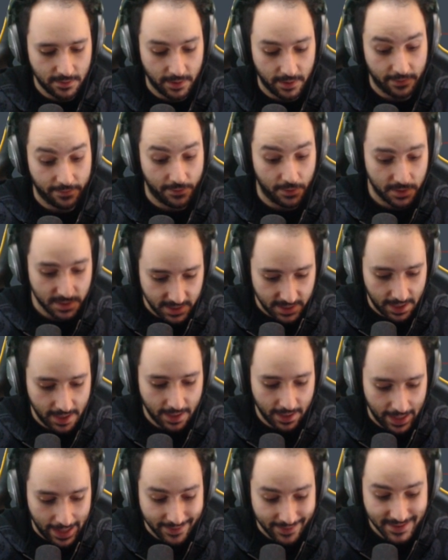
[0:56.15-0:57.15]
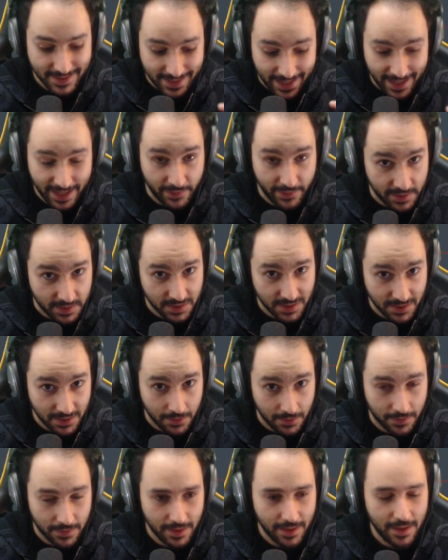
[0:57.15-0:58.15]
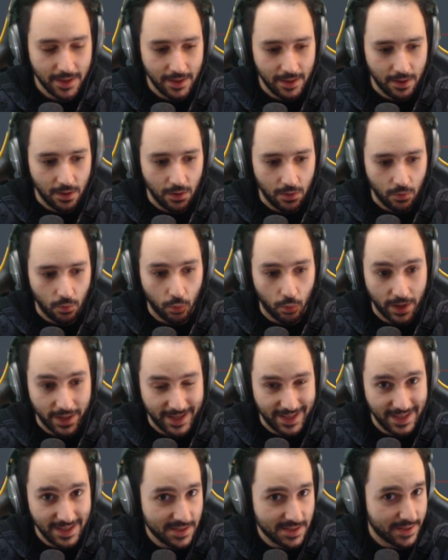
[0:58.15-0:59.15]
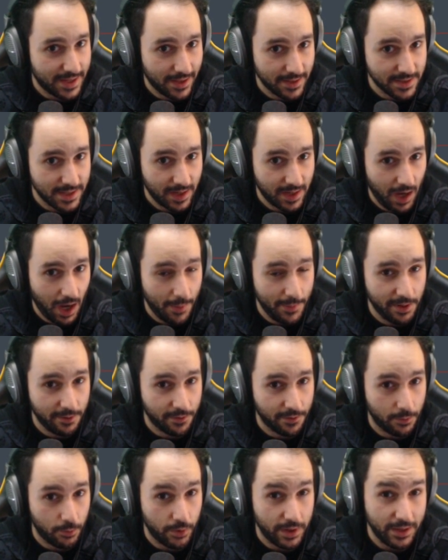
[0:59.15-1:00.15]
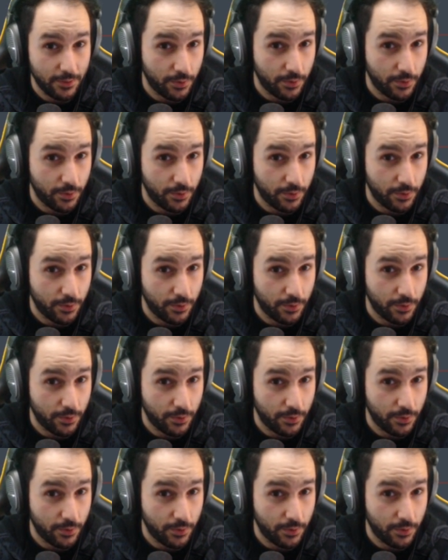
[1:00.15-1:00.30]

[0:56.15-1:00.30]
if you're standing outside of his suit, what he sounds like coming from